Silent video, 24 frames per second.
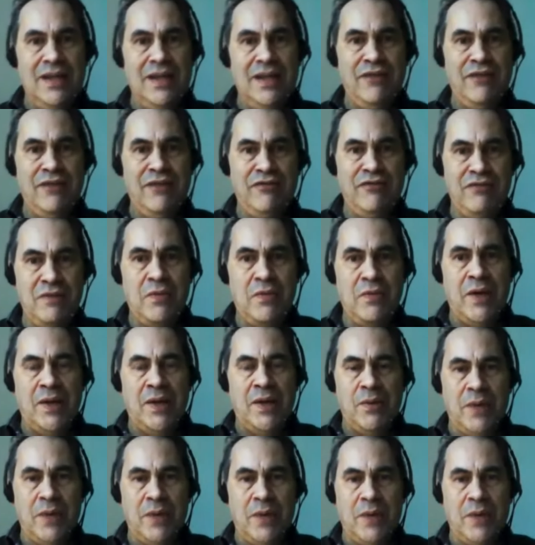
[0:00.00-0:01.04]
Cliff
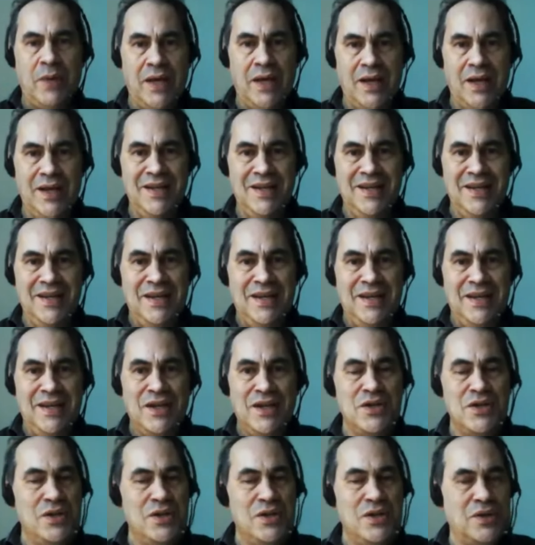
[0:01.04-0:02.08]
yeah. that away. Yeah.
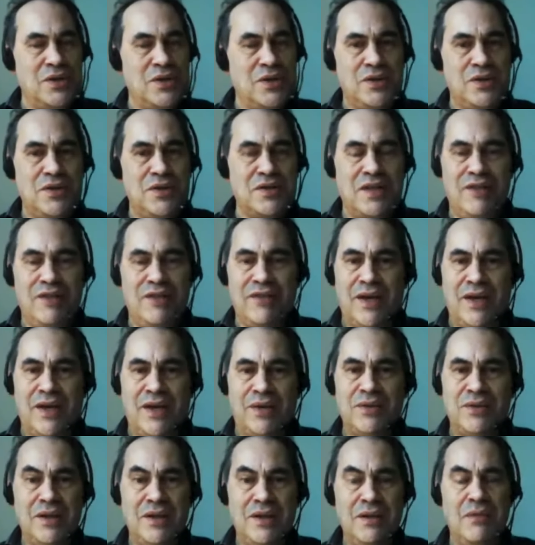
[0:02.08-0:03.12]
Knock yeah. yourself
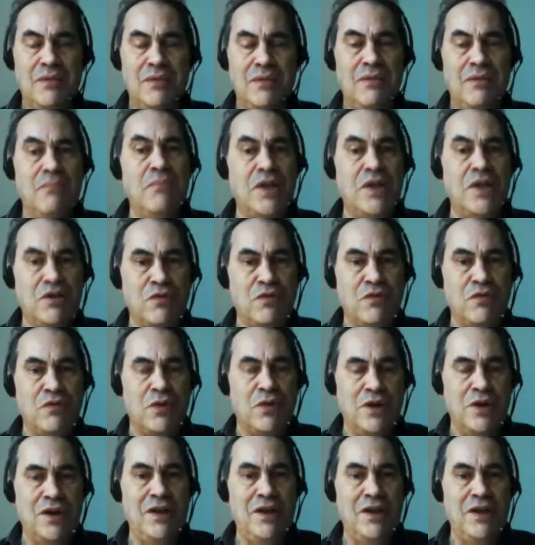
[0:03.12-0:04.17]
out, well
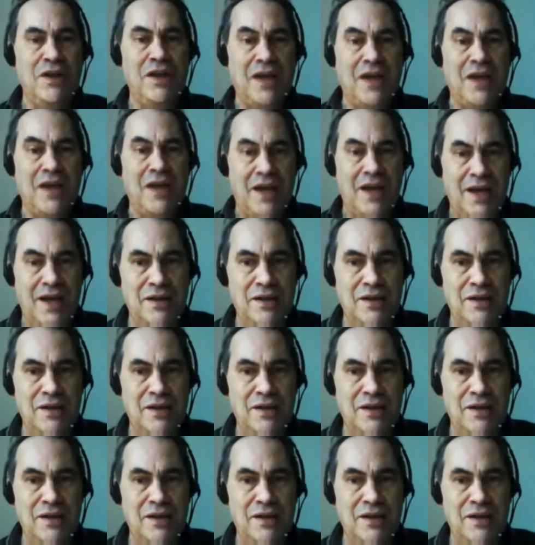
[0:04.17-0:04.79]
metaphorically and